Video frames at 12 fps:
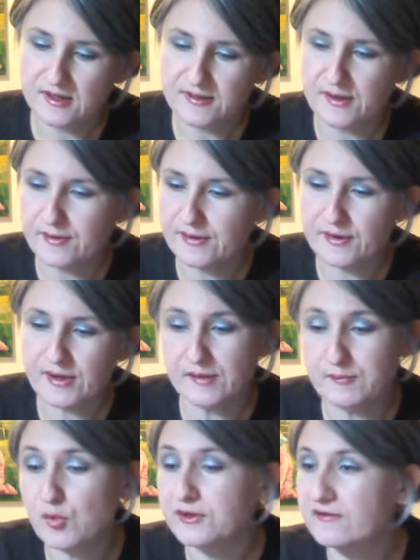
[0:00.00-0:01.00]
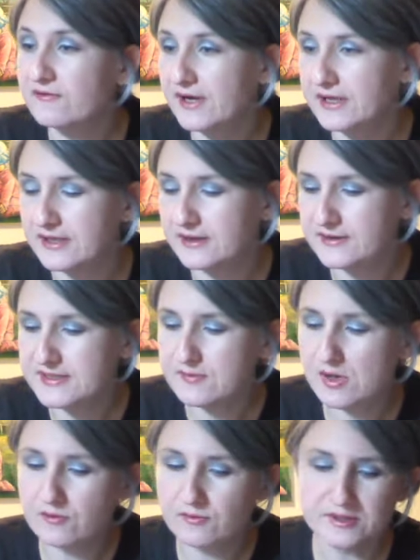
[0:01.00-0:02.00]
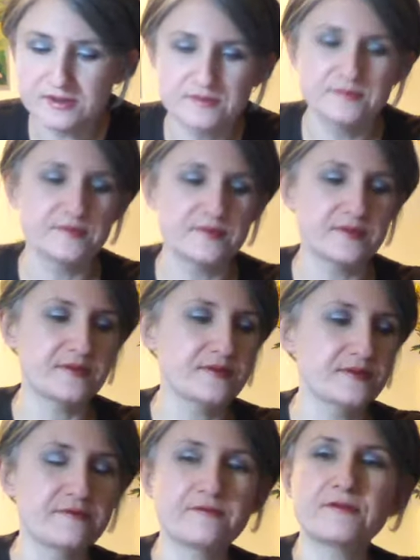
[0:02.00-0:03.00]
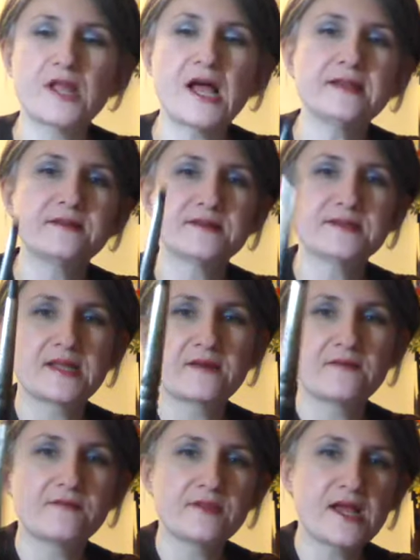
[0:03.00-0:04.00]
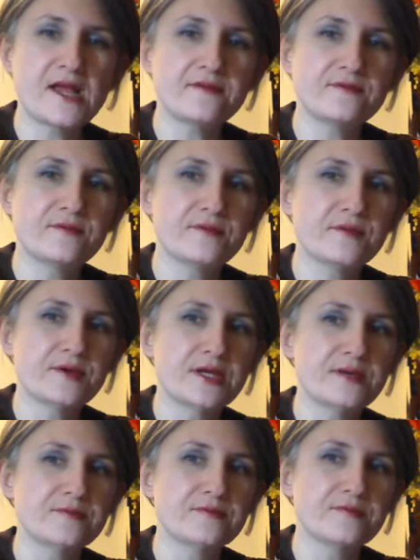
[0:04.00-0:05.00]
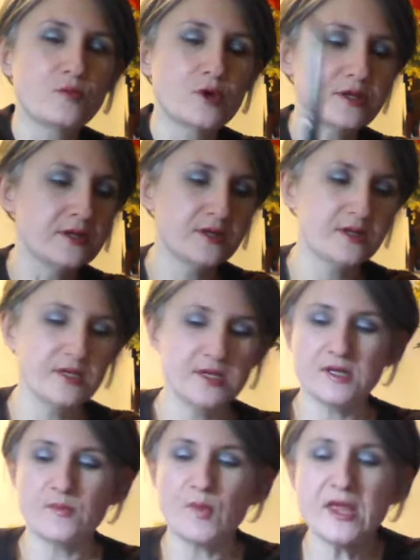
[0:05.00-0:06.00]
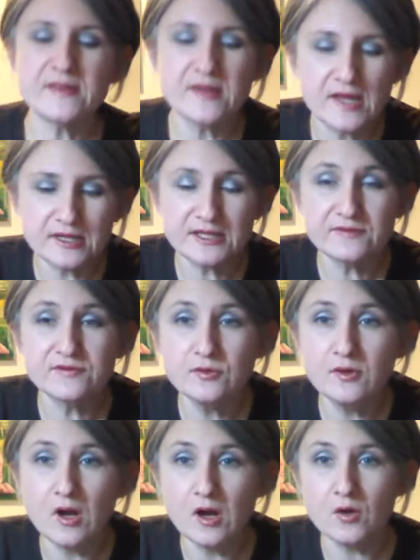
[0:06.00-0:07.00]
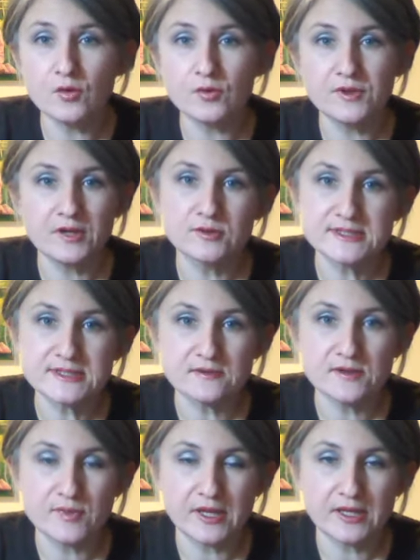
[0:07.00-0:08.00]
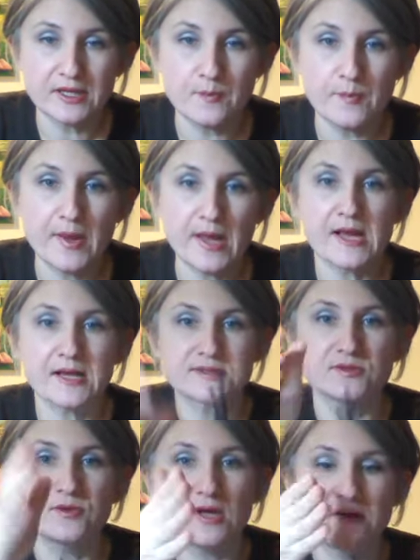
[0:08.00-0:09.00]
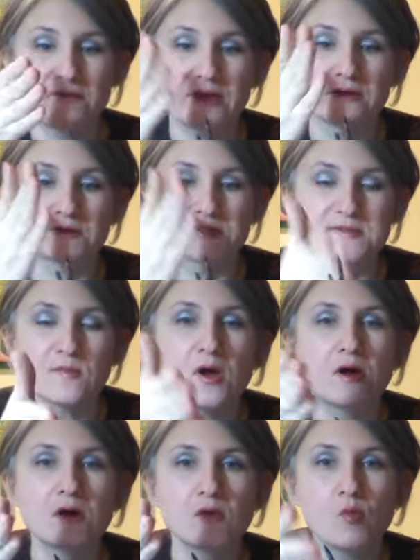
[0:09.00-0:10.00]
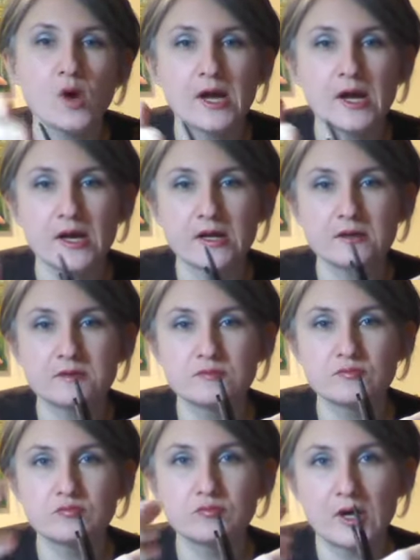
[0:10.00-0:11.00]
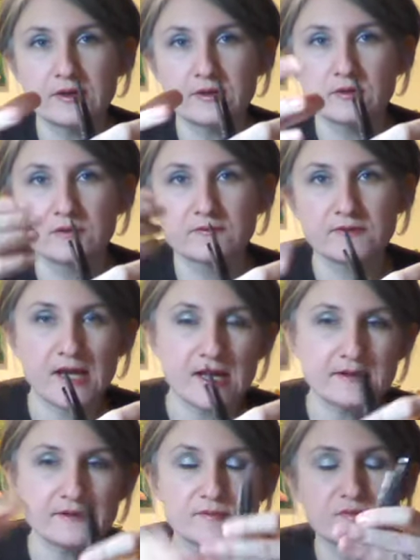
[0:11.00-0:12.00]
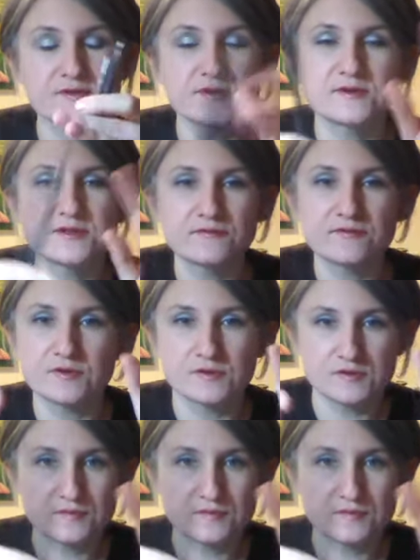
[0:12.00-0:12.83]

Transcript: Now I'm only finding the small one. The flat, there's like a flat one. And if you go, they will sell them like in a pack. So you'll have like a small, wide, wider, flat. So they're different.